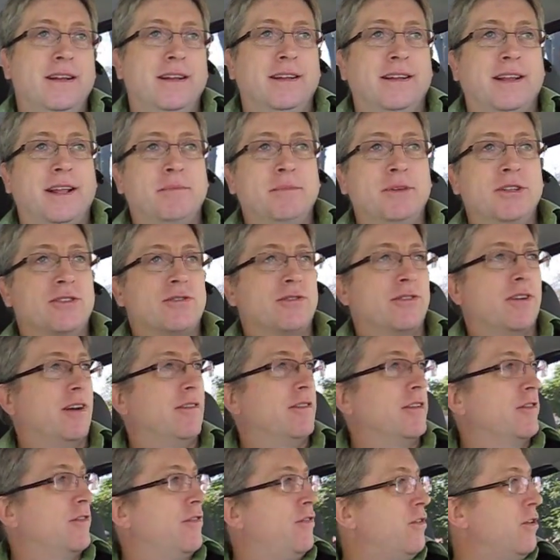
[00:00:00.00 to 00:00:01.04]
That means for
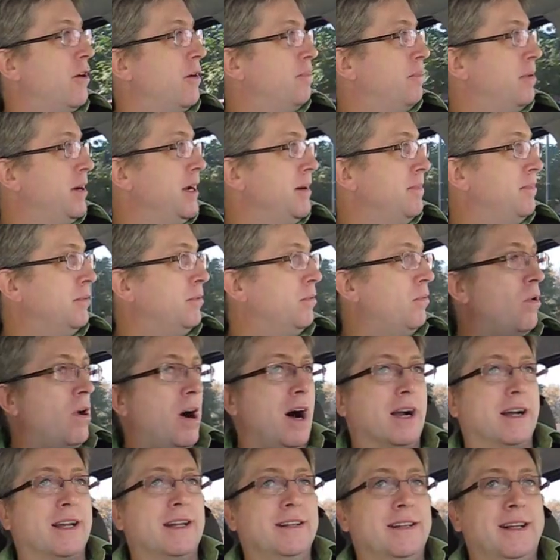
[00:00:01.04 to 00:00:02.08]
every 4 people
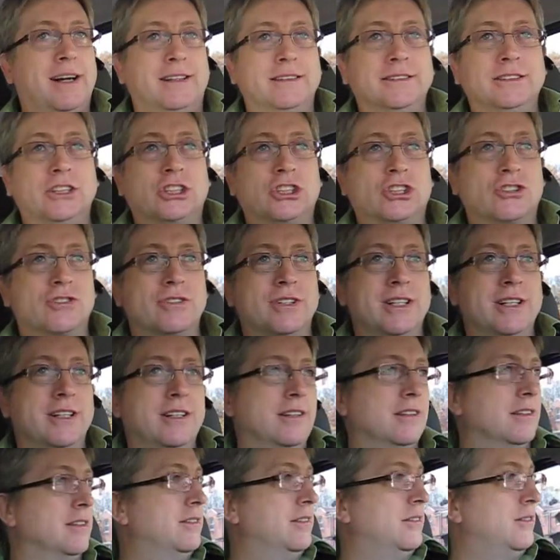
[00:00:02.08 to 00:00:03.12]
walking down the street,
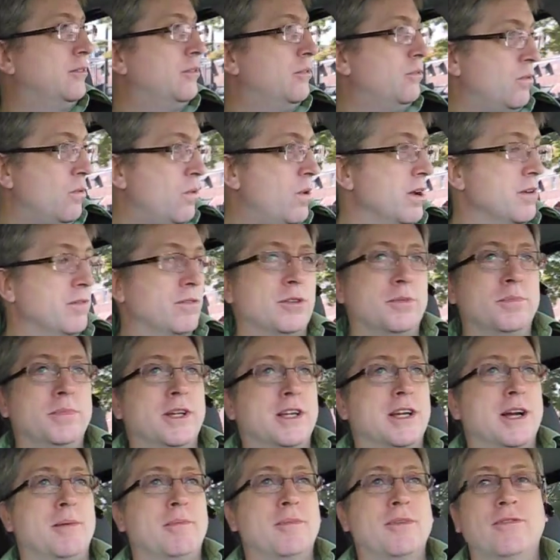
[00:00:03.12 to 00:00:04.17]
1 will
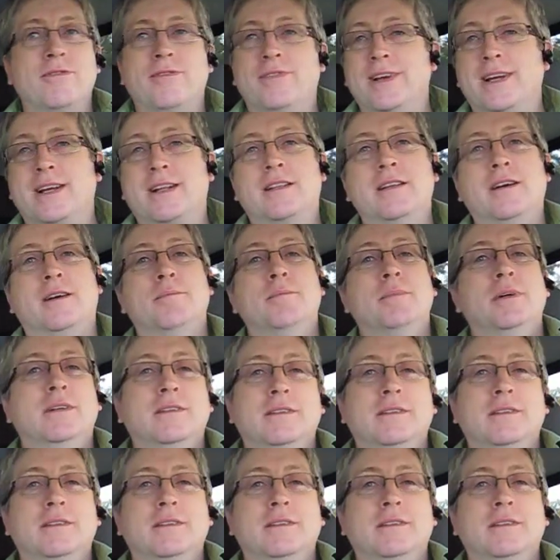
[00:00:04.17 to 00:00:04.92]
become a victim.